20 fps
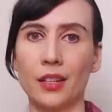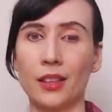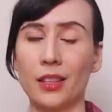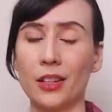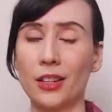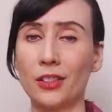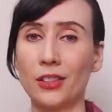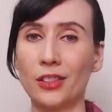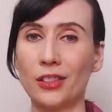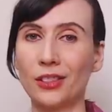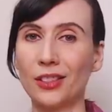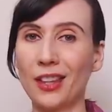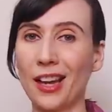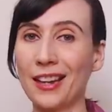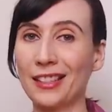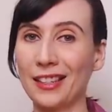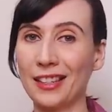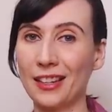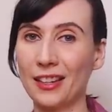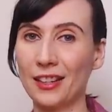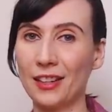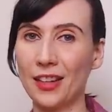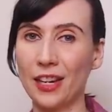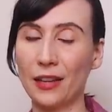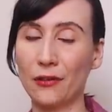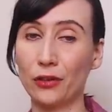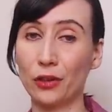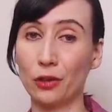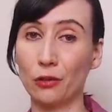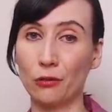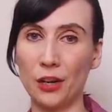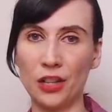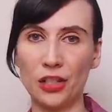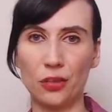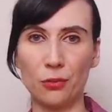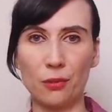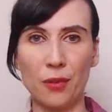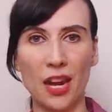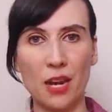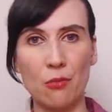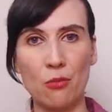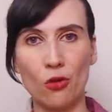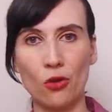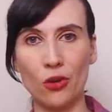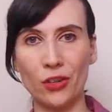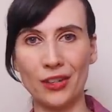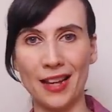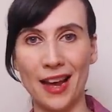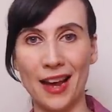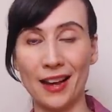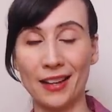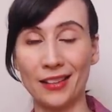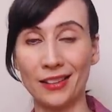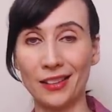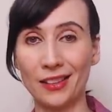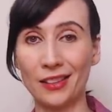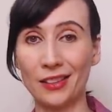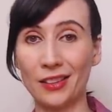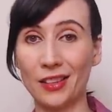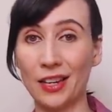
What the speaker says: There's this idea that if the rich pay more taxes,